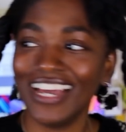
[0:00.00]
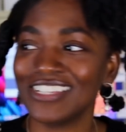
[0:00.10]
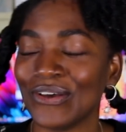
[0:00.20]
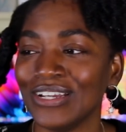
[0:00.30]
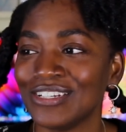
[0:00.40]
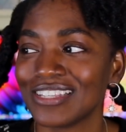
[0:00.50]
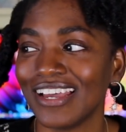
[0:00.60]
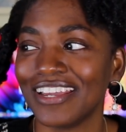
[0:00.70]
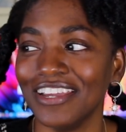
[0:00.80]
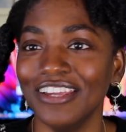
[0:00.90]
So I just
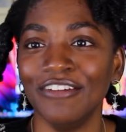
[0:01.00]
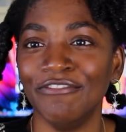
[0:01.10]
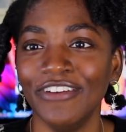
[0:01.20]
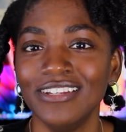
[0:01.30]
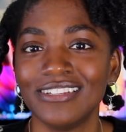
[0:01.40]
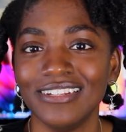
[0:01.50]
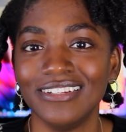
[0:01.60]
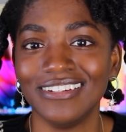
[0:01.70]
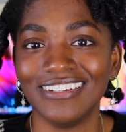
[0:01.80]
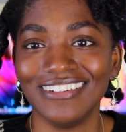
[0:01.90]

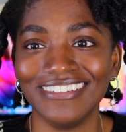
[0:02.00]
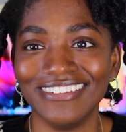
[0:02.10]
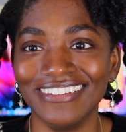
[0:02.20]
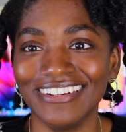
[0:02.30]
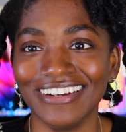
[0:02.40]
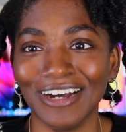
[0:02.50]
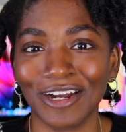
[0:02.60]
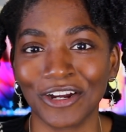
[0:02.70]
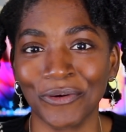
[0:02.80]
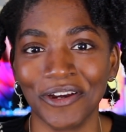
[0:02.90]
invented
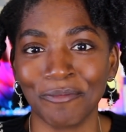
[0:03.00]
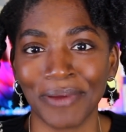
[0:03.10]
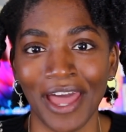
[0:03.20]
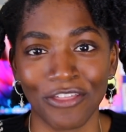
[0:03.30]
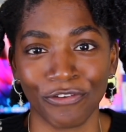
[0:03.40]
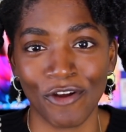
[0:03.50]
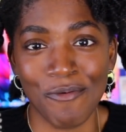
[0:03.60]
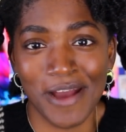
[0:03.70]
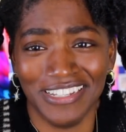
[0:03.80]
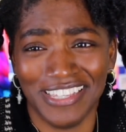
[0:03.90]
a career path for
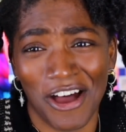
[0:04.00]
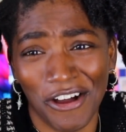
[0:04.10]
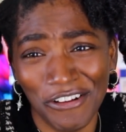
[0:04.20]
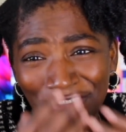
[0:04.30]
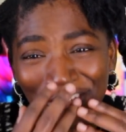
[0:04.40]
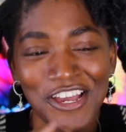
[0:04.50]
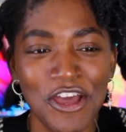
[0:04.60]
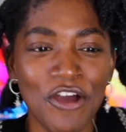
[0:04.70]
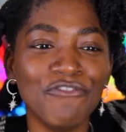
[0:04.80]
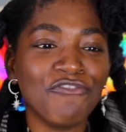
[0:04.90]
myself,
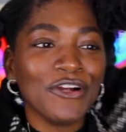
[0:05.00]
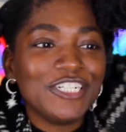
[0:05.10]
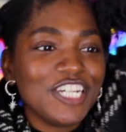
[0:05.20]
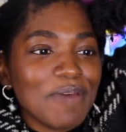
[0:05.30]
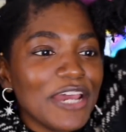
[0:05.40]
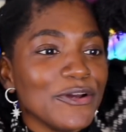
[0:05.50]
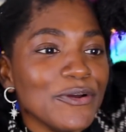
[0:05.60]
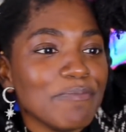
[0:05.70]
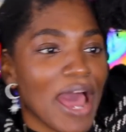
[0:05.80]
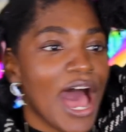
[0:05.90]
forging my
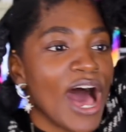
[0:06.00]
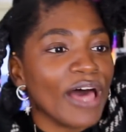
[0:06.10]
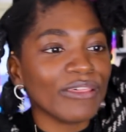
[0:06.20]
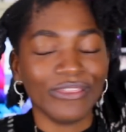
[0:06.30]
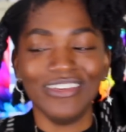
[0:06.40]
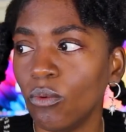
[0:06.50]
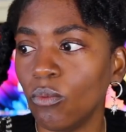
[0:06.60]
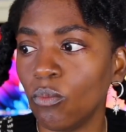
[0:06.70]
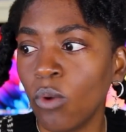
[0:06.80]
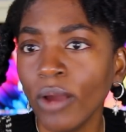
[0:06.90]
own path.
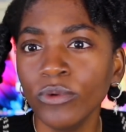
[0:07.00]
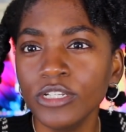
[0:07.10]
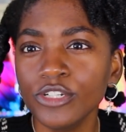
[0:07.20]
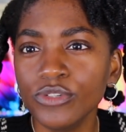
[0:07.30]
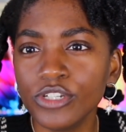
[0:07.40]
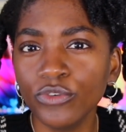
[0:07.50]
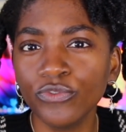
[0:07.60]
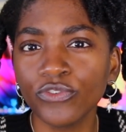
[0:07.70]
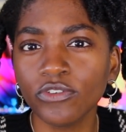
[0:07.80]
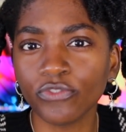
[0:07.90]
What would you do
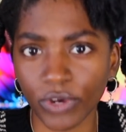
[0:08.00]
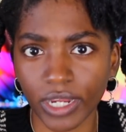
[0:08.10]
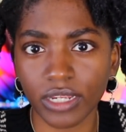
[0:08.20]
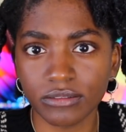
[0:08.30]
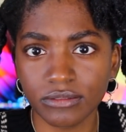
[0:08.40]
for free?